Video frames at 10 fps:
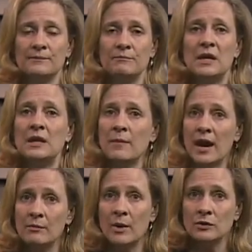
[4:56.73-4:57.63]
meaning
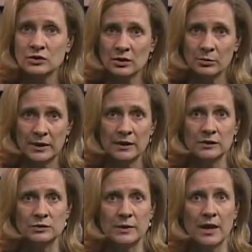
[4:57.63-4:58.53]
my emotional
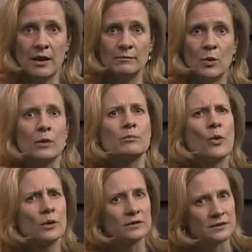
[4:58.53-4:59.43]
appeals become more
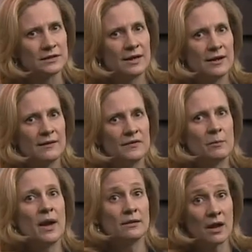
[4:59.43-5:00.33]
important
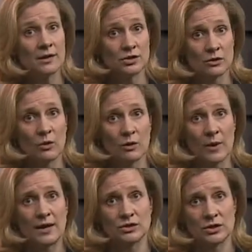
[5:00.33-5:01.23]
than my logic or
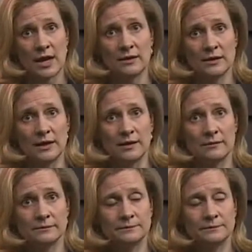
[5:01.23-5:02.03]
rationality.